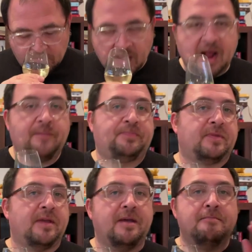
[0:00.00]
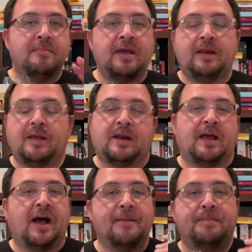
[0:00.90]
Now,
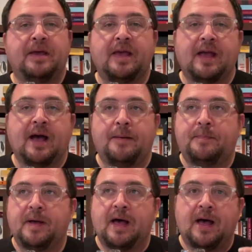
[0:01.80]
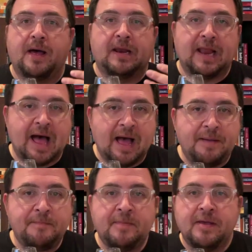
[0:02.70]
immediately I'm picking up
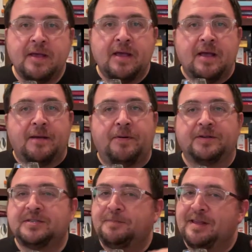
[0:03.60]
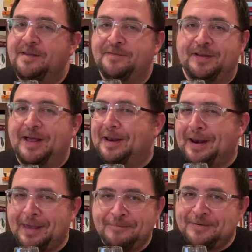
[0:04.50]
lime, possibly even a
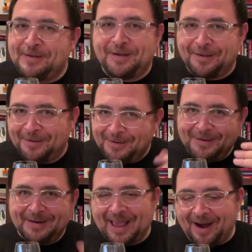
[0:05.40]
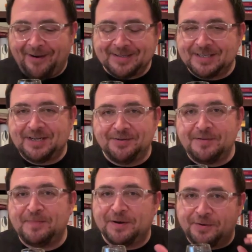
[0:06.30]
lemon curd character to
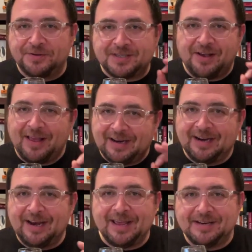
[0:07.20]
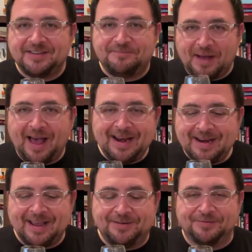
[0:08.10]
it, but also a little hint of pine
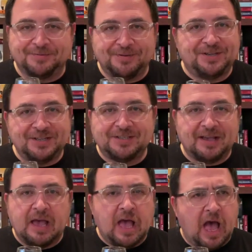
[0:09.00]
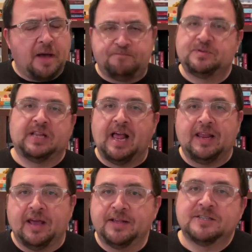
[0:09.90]
needles, which is
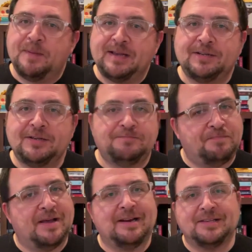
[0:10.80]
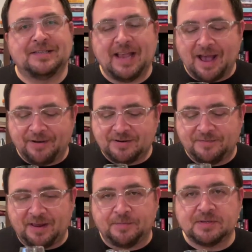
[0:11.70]
slightly unexpected, but let's see how it
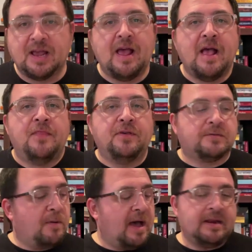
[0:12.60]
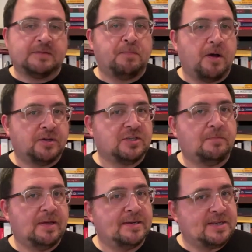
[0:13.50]
develops. This wine is
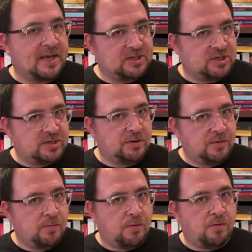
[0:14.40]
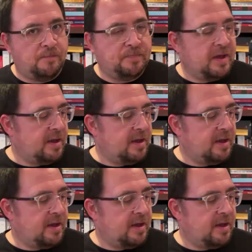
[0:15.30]
possibly a touch too warm.